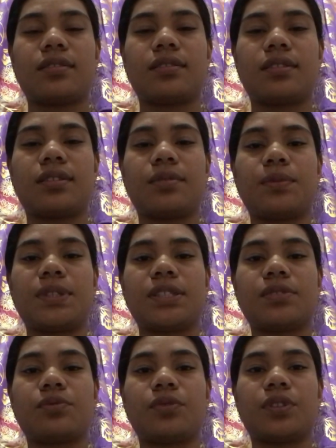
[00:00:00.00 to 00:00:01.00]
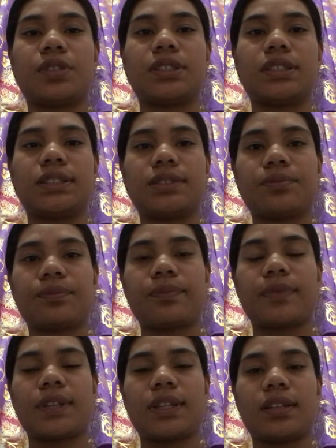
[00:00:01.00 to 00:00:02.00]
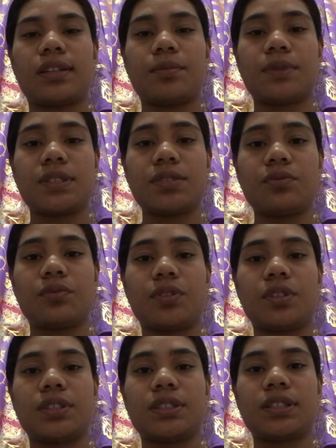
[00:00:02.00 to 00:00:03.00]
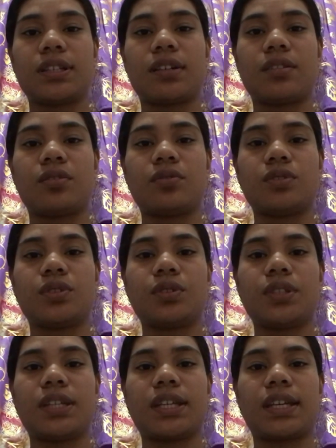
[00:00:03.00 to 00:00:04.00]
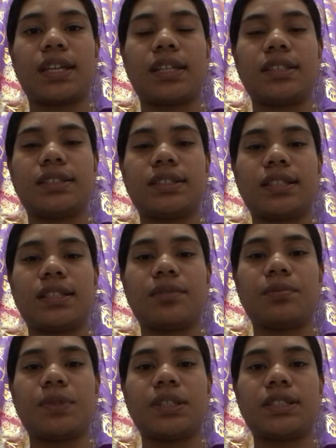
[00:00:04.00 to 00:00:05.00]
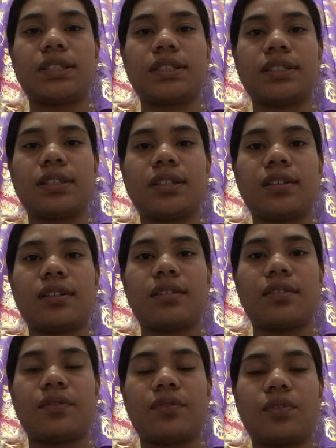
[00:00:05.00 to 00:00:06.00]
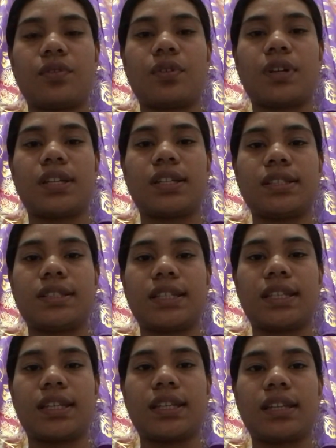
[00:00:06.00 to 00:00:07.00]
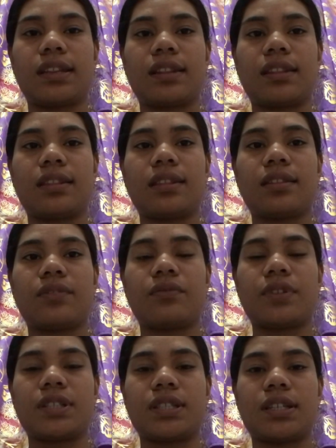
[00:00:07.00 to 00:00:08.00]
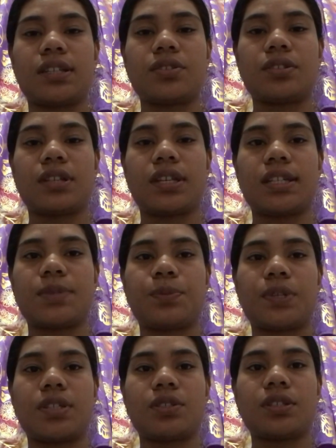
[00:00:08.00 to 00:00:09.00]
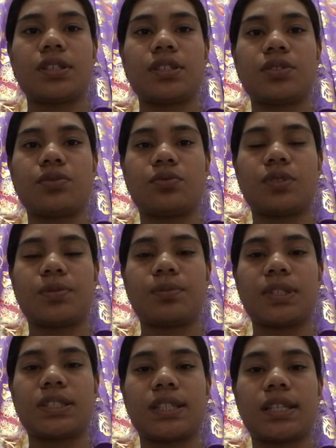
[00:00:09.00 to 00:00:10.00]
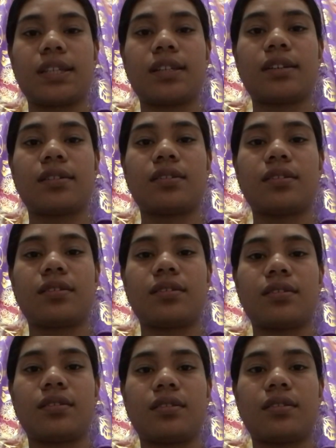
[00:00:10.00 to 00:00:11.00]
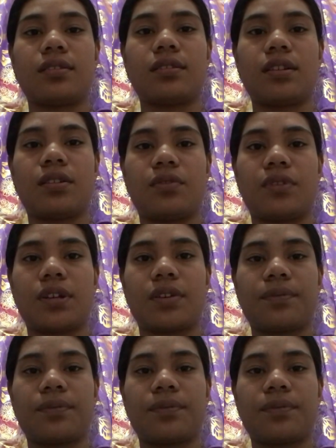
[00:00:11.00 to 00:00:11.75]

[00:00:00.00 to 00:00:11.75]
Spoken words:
the limiting words. Limiting words also indicates the limits for undertaking research, especially to one particular area.